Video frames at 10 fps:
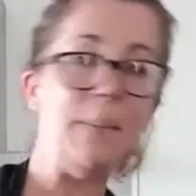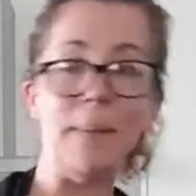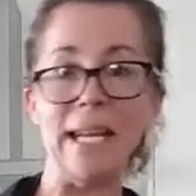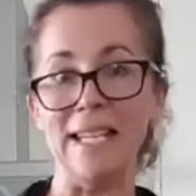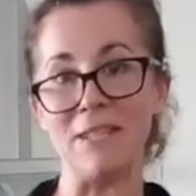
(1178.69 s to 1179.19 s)

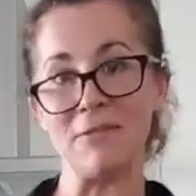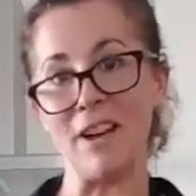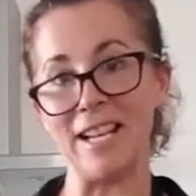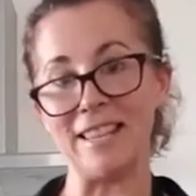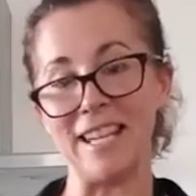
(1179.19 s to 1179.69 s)
beans
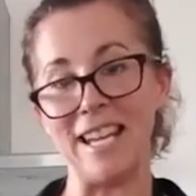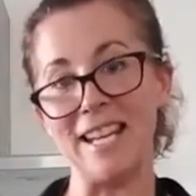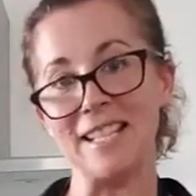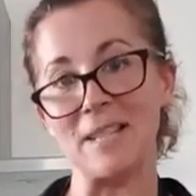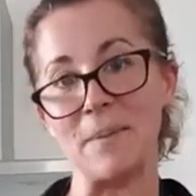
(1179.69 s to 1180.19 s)
right at the
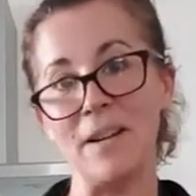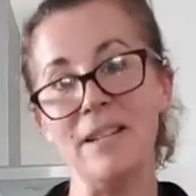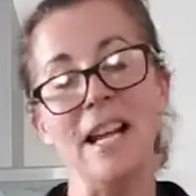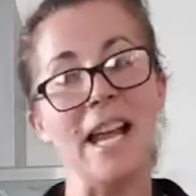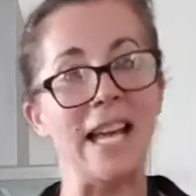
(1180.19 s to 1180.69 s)
end as well,
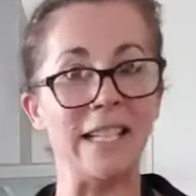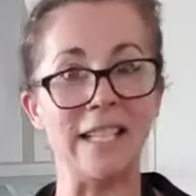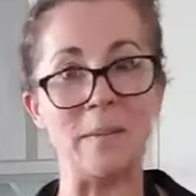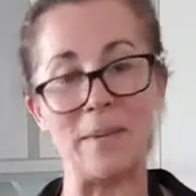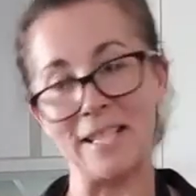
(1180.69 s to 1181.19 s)
and a
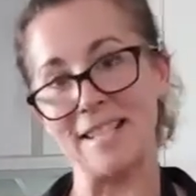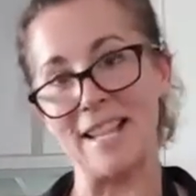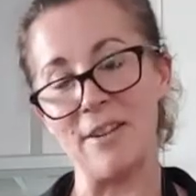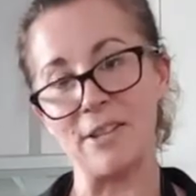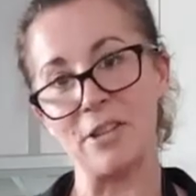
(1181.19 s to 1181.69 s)
little bit of
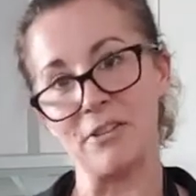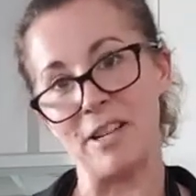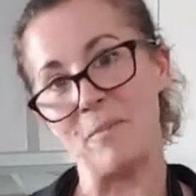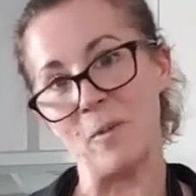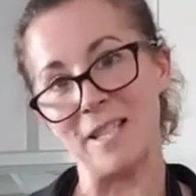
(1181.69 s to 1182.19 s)
sour
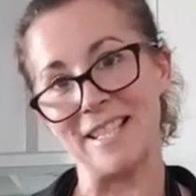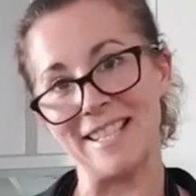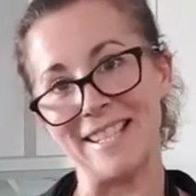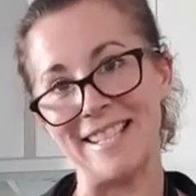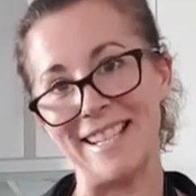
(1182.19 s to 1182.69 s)
cream once
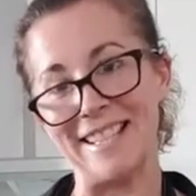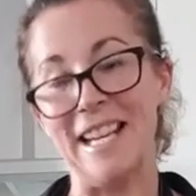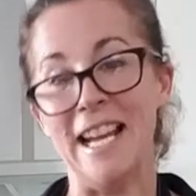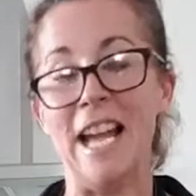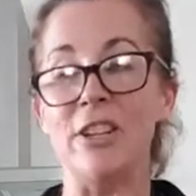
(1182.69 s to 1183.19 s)
it's done.
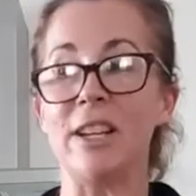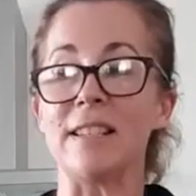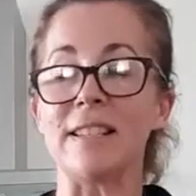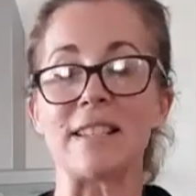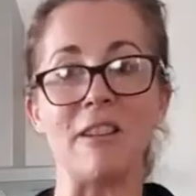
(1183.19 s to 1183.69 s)
And you
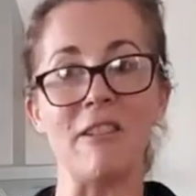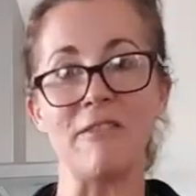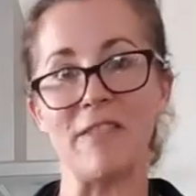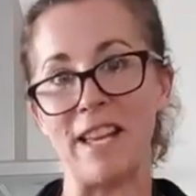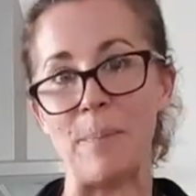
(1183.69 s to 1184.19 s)
can
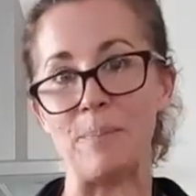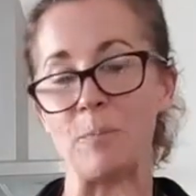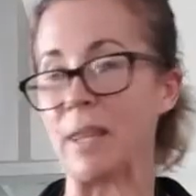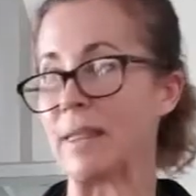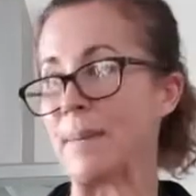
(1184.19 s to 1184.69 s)
serve that up
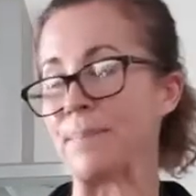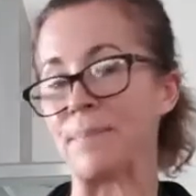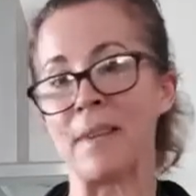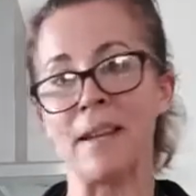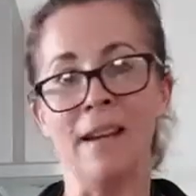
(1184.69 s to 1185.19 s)
with
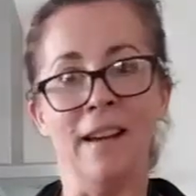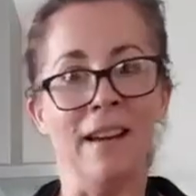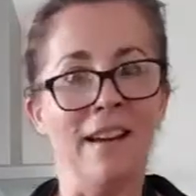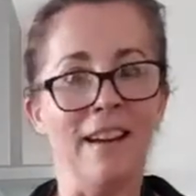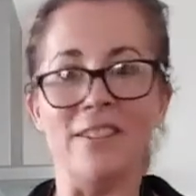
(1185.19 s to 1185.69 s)

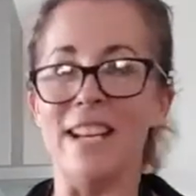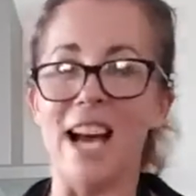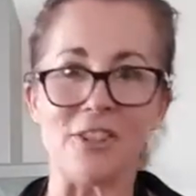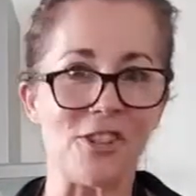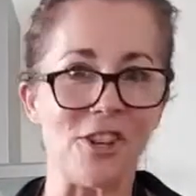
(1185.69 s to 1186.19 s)

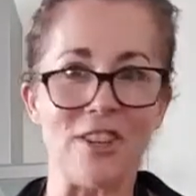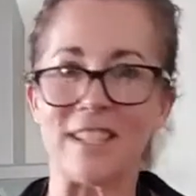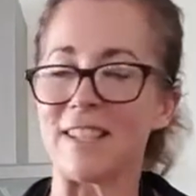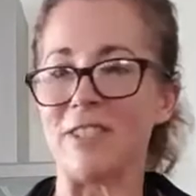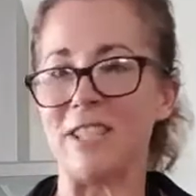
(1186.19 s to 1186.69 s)

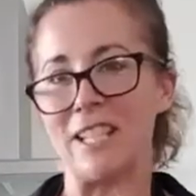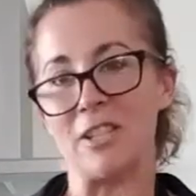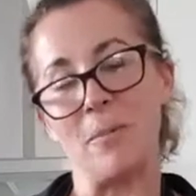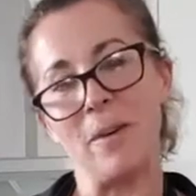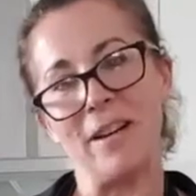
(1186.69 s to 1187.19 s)
nachos, or you can do.
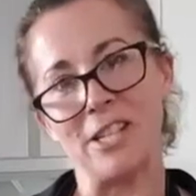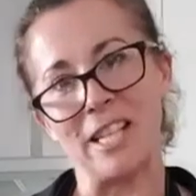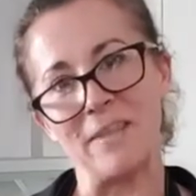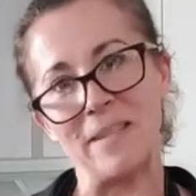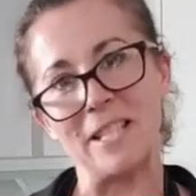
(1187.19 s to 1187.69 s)
We're actually
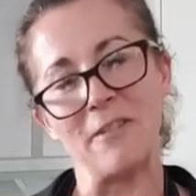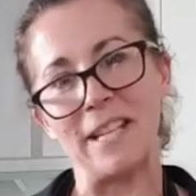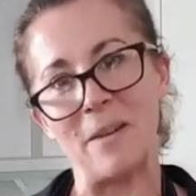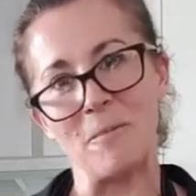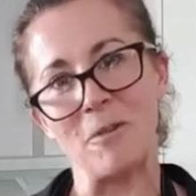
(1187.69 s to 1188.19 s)
going to be
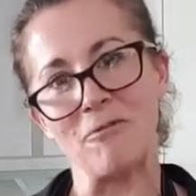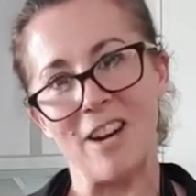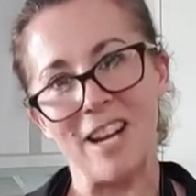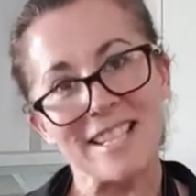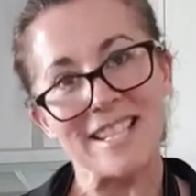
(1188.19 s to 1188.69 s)
serving up with
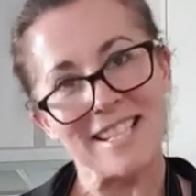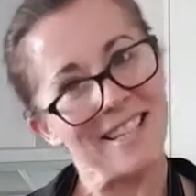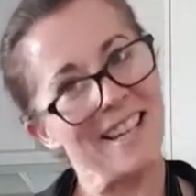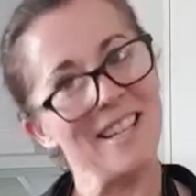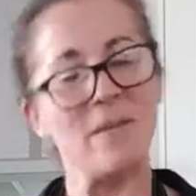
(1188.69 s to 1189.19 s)
rice
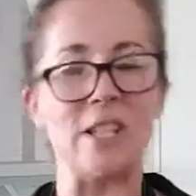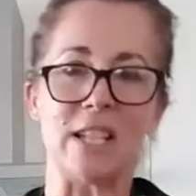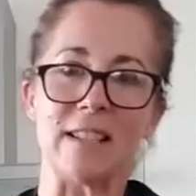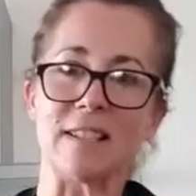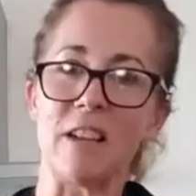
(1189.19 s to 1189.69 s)
tonight, but you
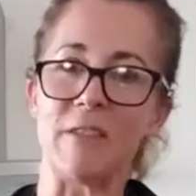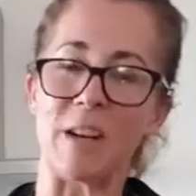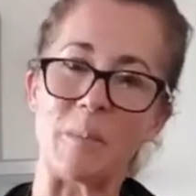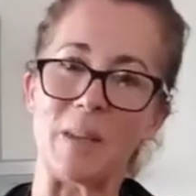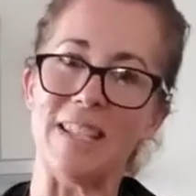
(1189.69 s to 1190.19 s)
can serve it
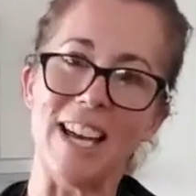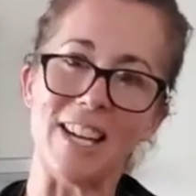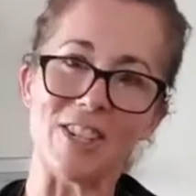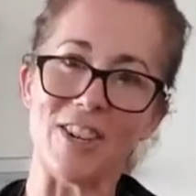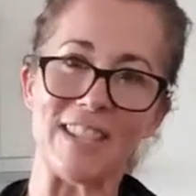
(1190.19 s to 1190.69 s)
up with
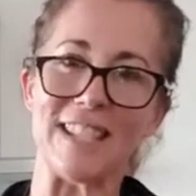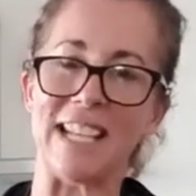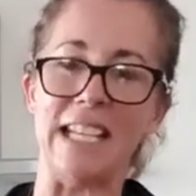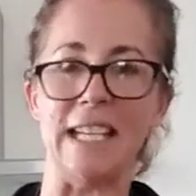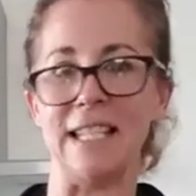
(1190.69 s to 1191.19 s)
nachos, and
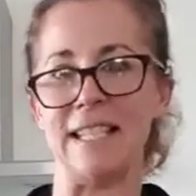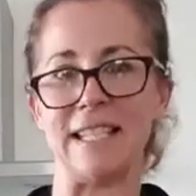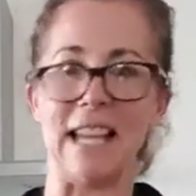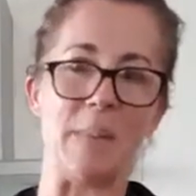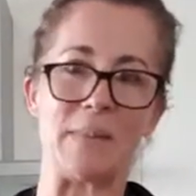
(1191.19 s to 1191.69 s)
it is
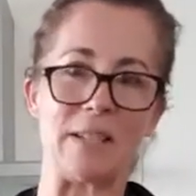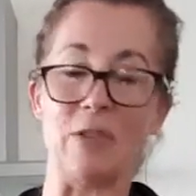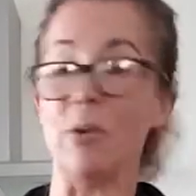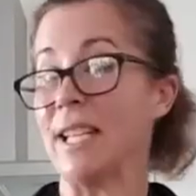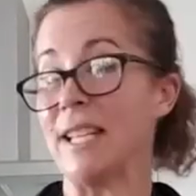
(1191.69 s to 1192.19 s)

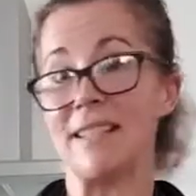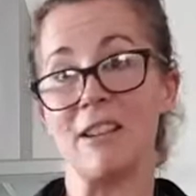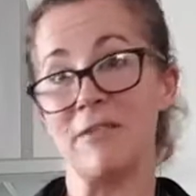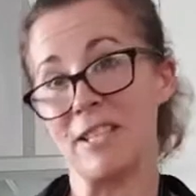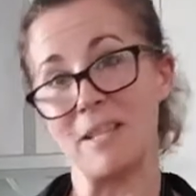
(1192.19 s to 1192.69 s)
absolutely. Or you can
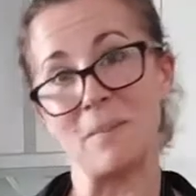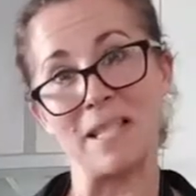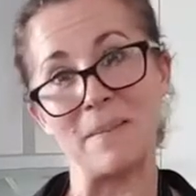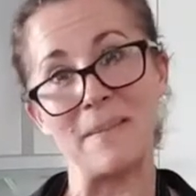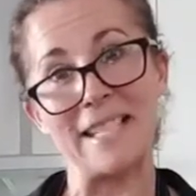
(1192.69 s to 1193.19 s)
serve it just with
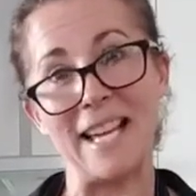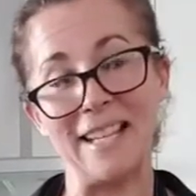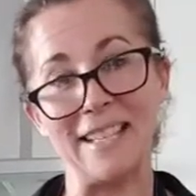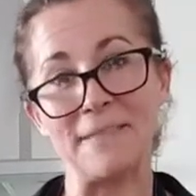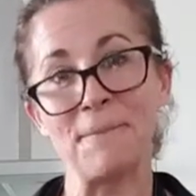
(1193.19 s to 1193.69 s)
some
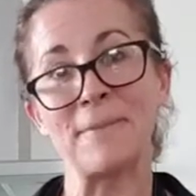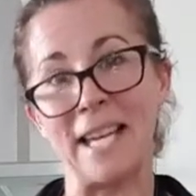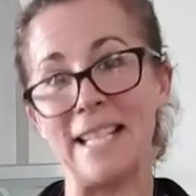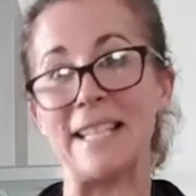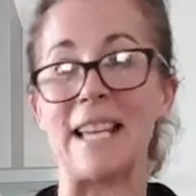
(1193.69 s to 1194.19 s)
salad.
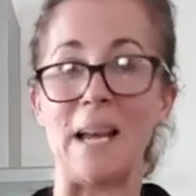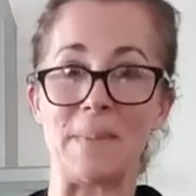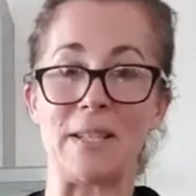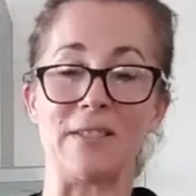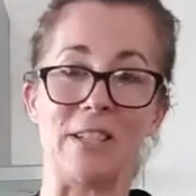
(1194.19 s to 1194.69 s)
It is
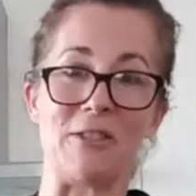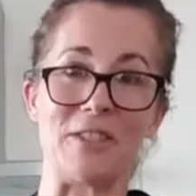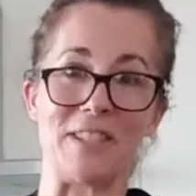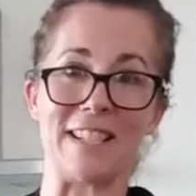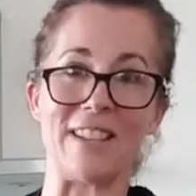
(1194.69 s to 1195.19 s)
absolutely
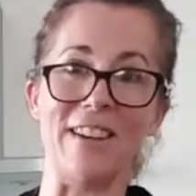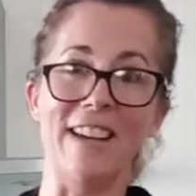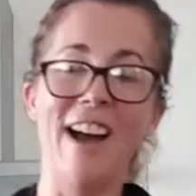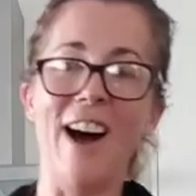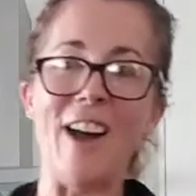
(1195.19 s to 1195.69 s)
gorgeous. So
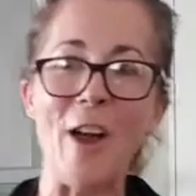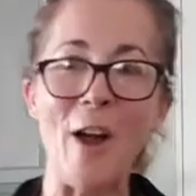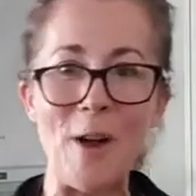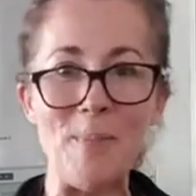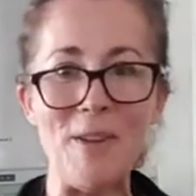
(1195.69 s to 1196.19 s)
I
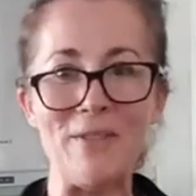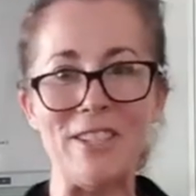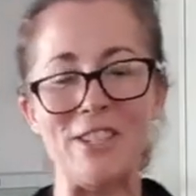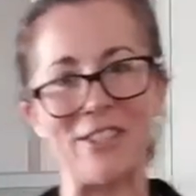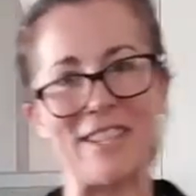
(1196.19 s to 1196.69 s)
hope you've
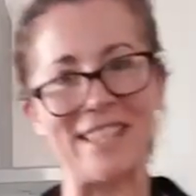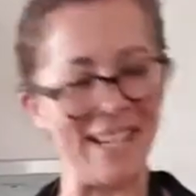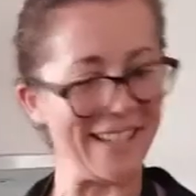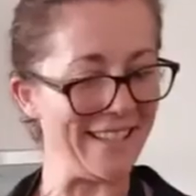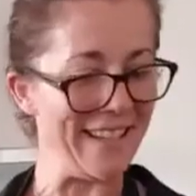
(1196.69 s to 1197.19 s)
enjoyed
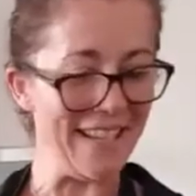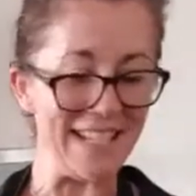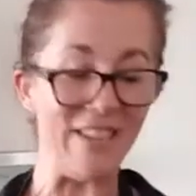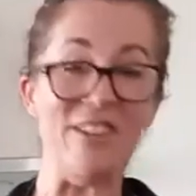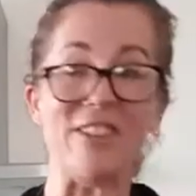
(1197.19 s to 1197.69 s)
that,
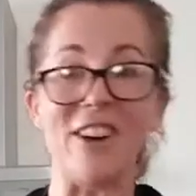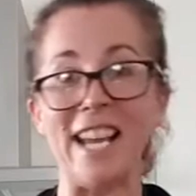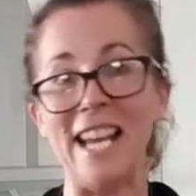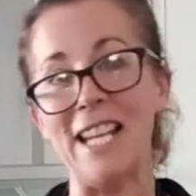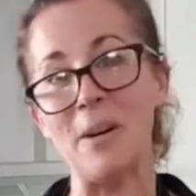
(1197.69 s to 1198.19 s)
guys. If you've got
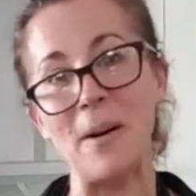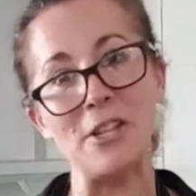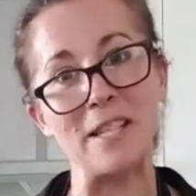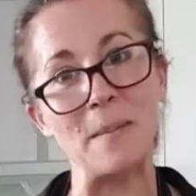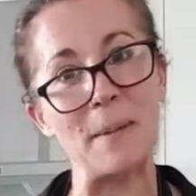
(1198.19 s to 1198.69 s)
any
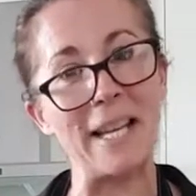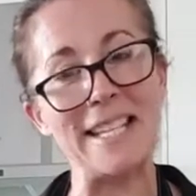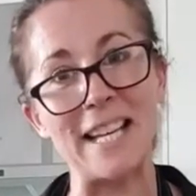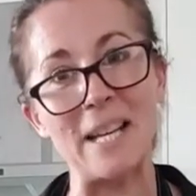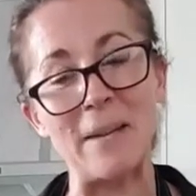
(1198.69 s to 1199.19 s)
questions,
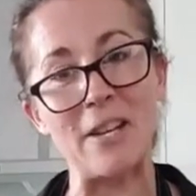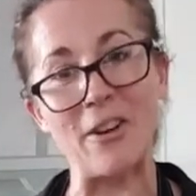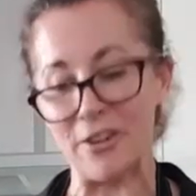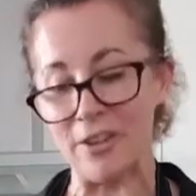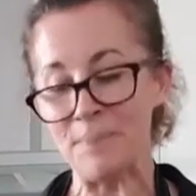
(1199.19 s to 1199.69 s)
please let me
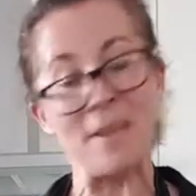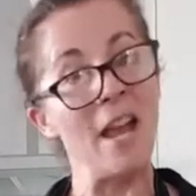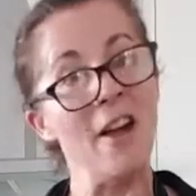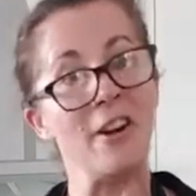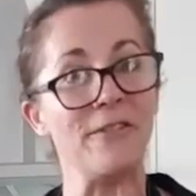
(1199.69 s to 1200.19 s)
know.
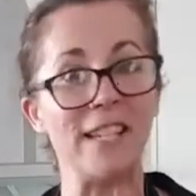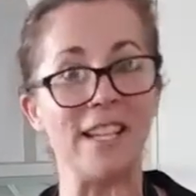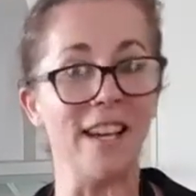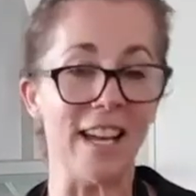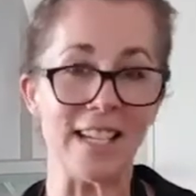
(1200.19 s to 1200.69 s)
Or if you'd
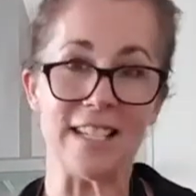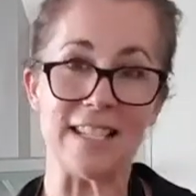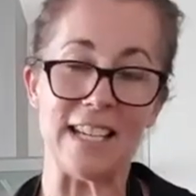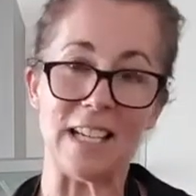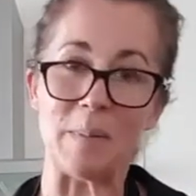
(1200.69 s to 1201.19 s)
like to
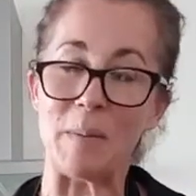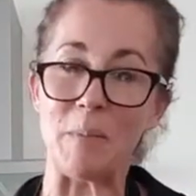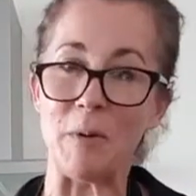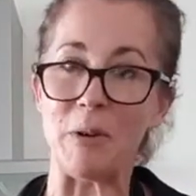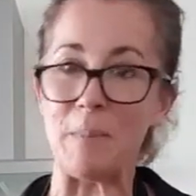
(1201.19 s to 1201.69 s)
see a little bit
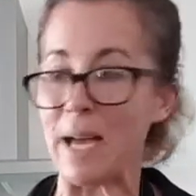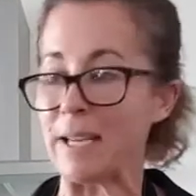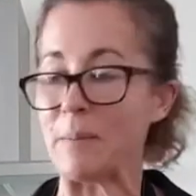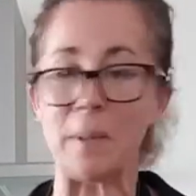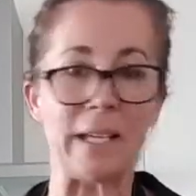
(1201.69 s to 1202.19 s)
more about
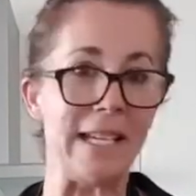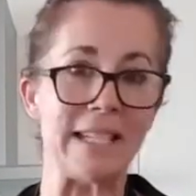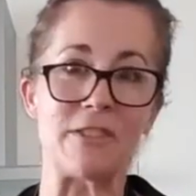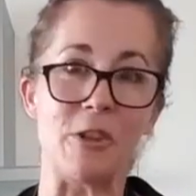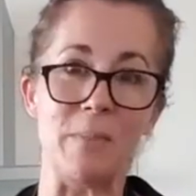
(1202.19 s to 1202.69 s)
it,
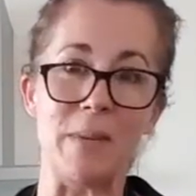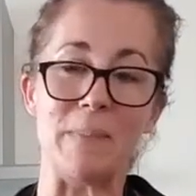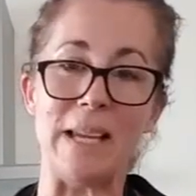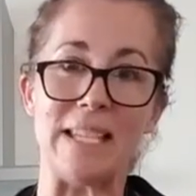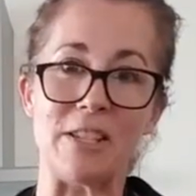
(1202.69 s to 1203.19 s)
please shoot me a
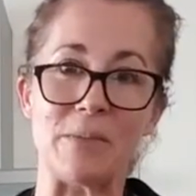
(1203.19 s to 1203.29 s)
message.